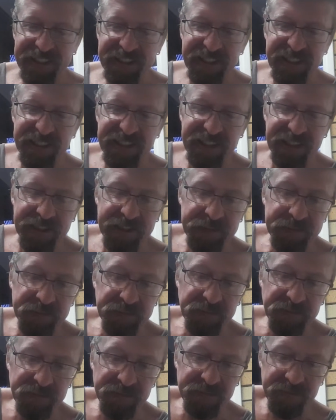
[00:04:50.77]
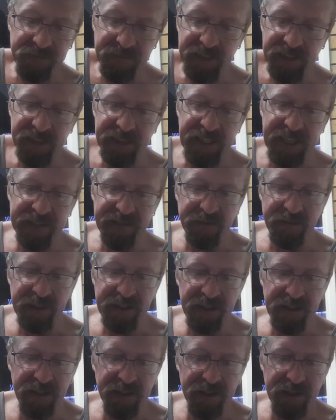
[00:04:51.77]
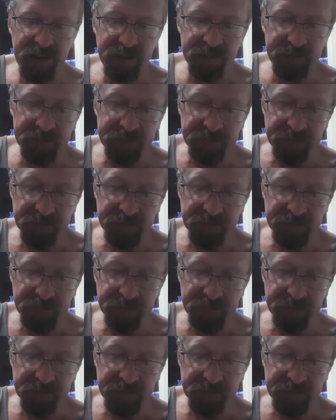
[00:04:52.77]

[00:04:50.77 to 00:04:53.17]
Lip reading: just to save a bit of time.